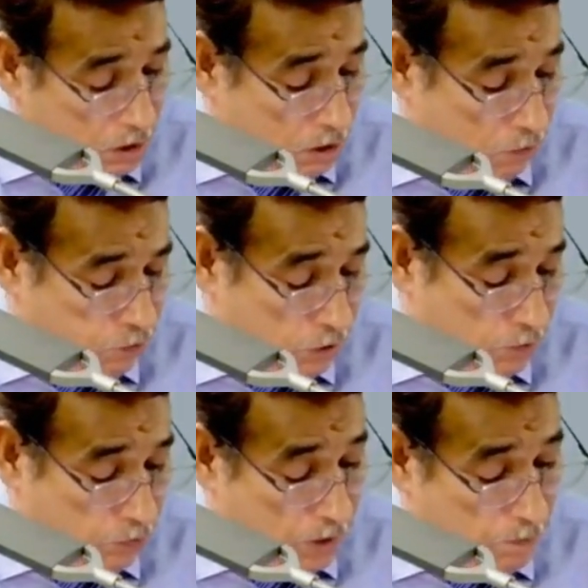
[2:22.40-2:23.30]

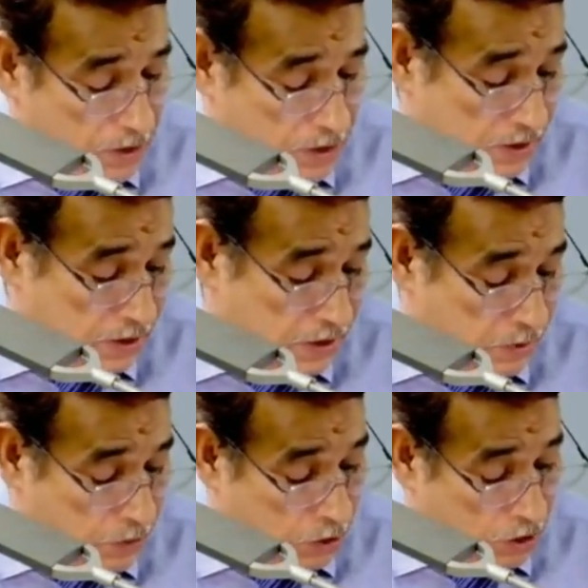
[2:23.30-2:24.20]
from business
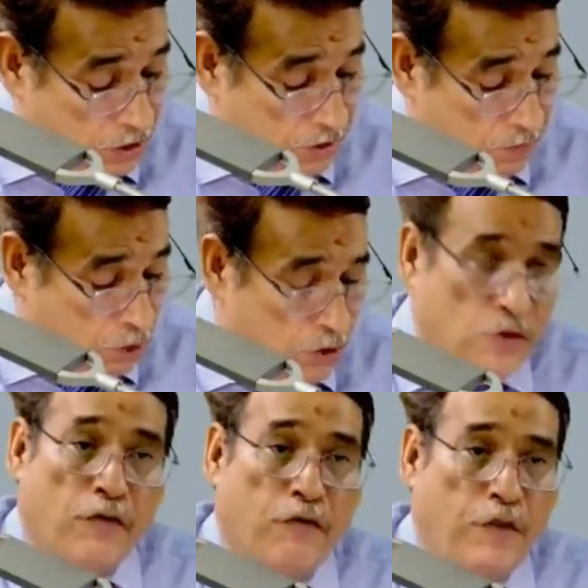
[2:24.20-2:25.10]
terminology
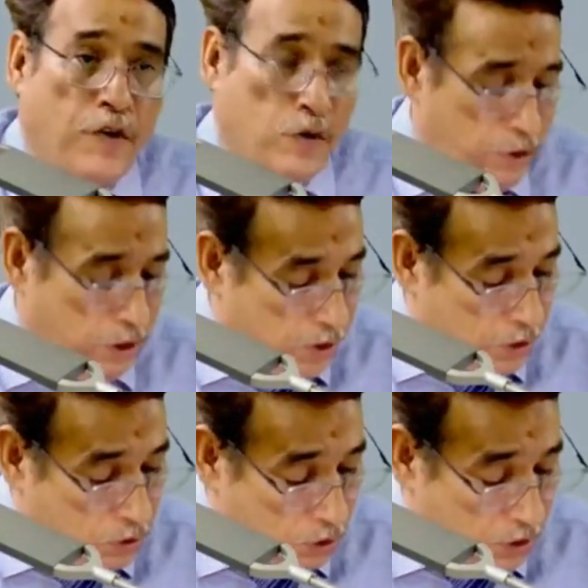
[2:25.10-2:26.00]
point of view, we may
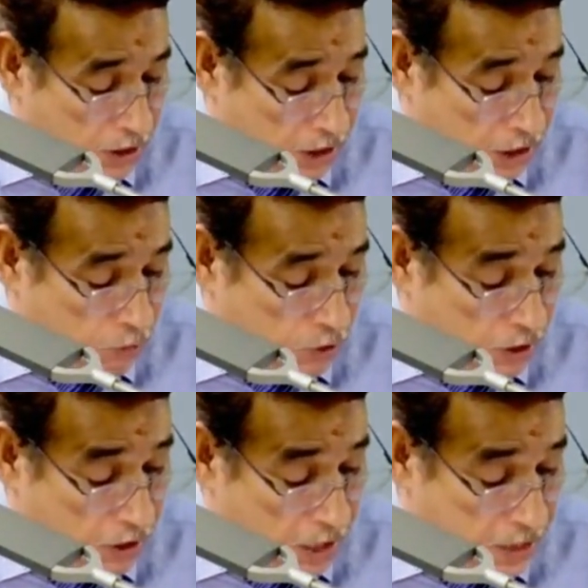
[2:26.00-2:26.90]
call
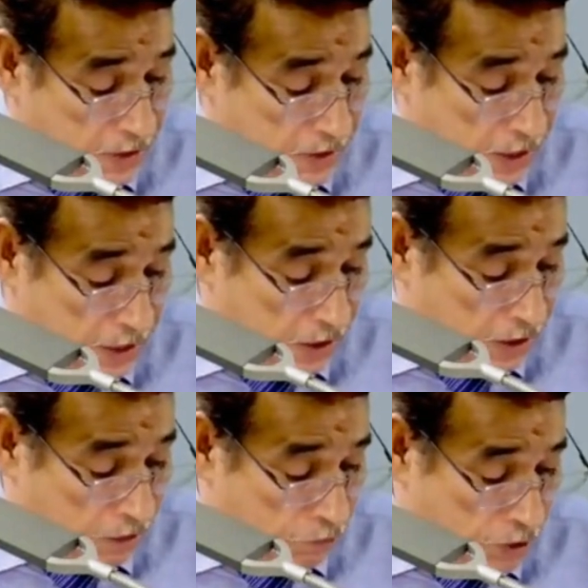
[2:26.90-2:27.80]
E1 as an
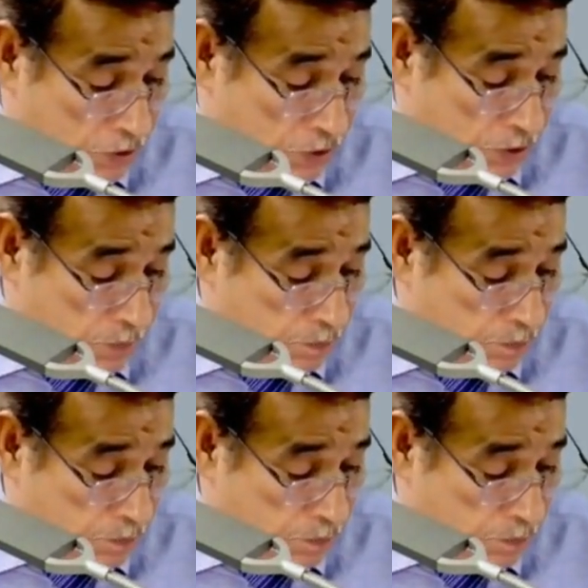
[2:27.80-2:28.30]
investor.